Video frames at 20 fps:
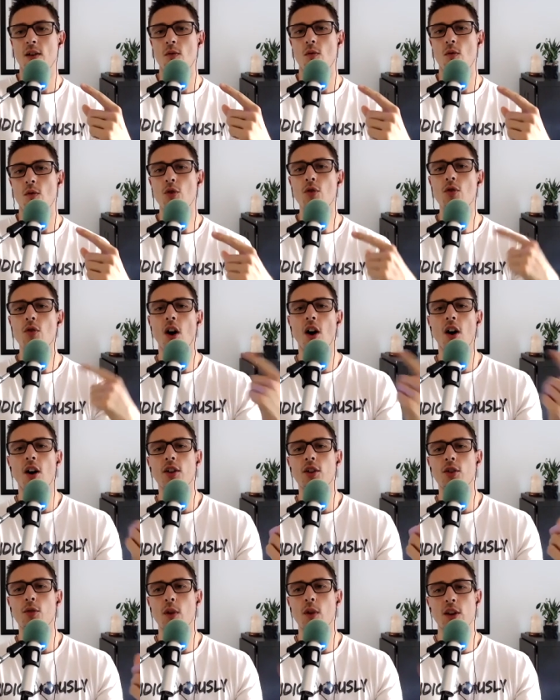who are
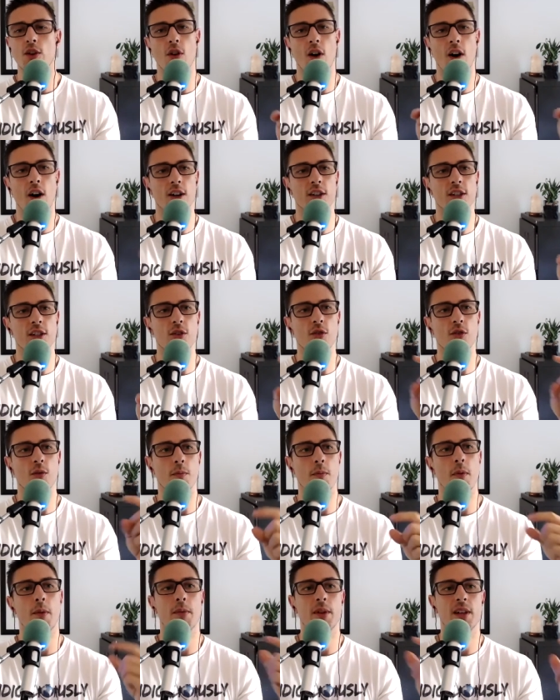you when you ask your
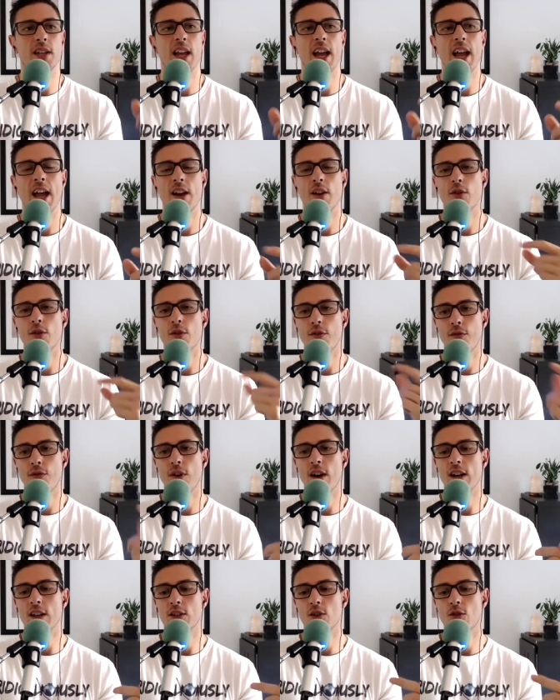mom and dad or your
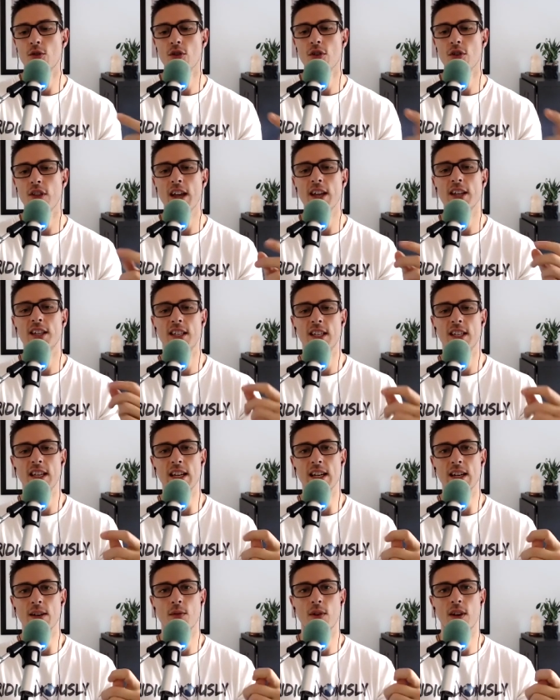friends who do they
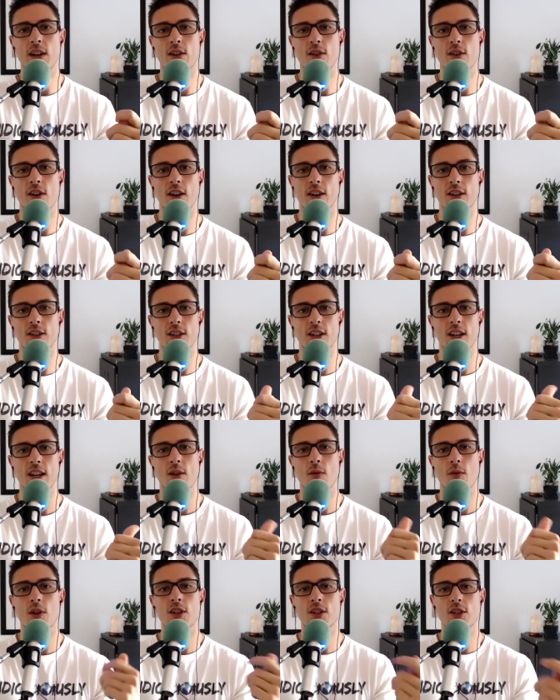see when you ask
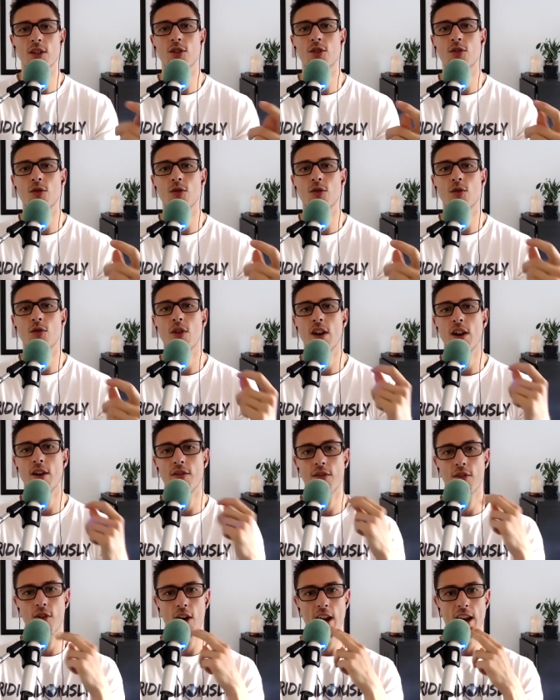what is the story of
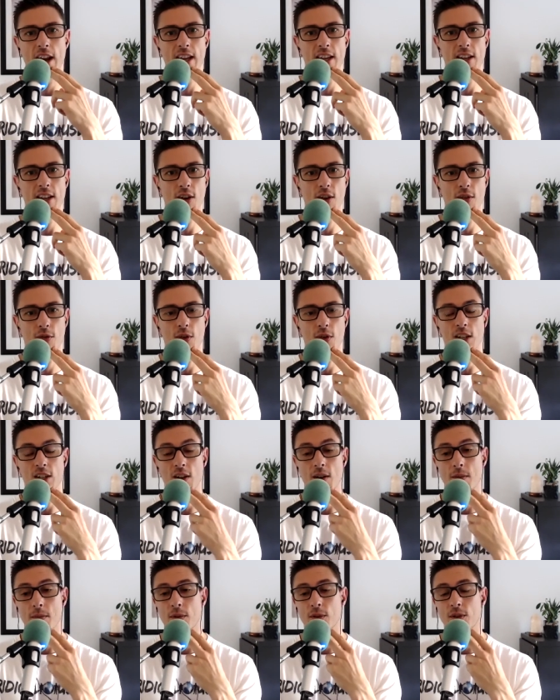craig you know for
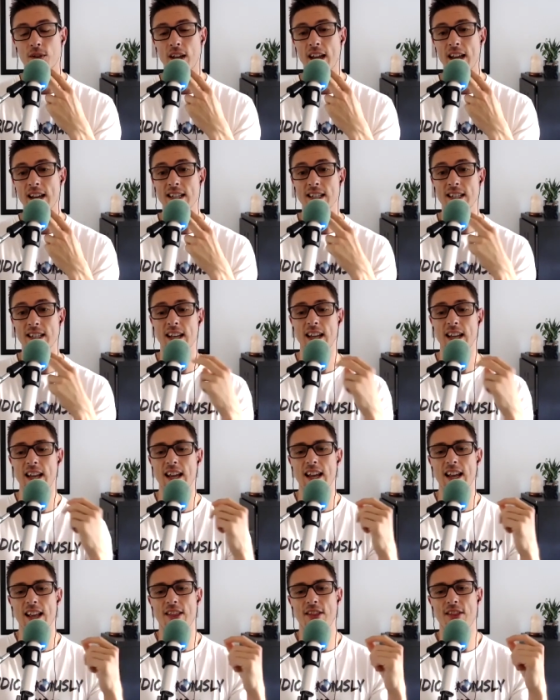example and
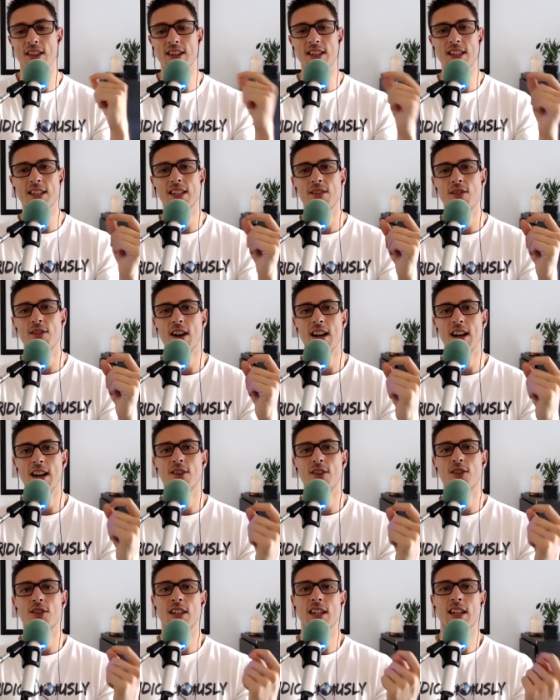this is a really
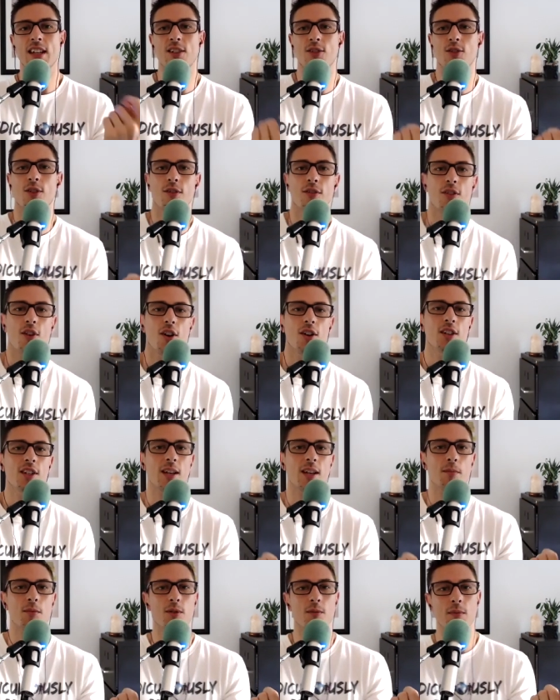interesting sort of
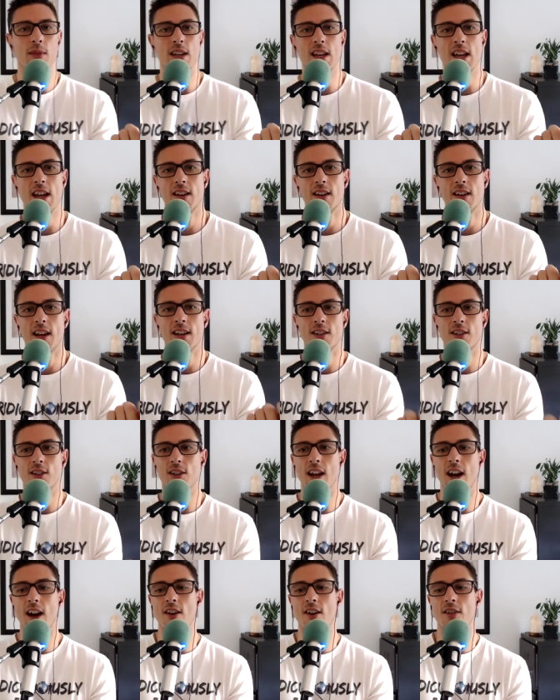concept to me and, and to
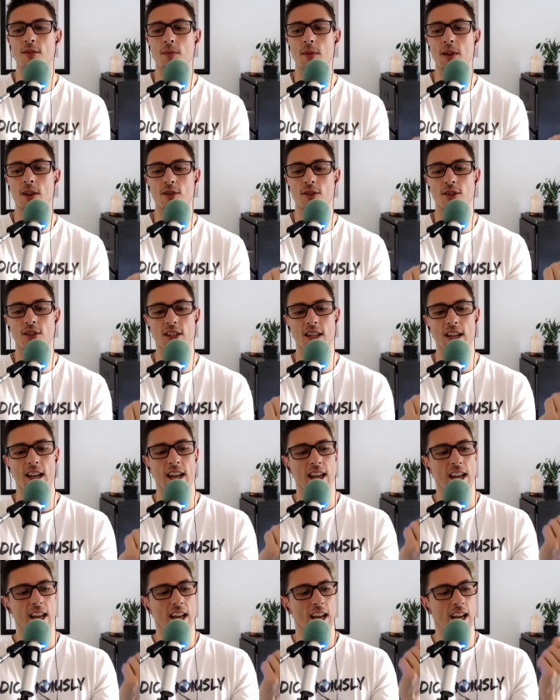gareth because
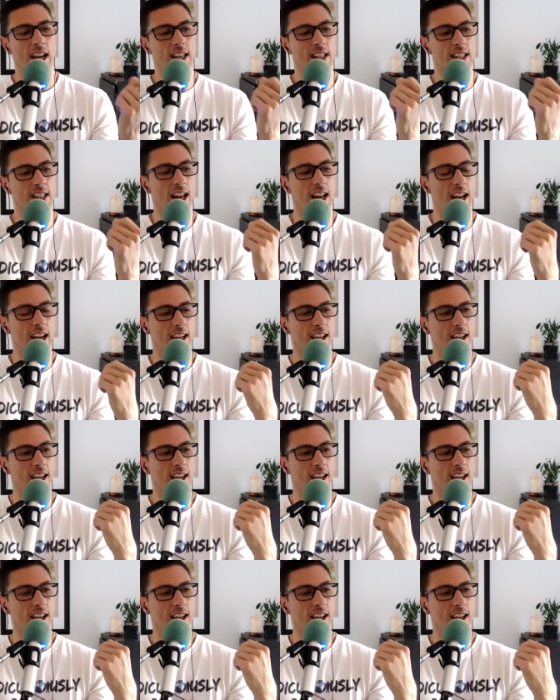it's like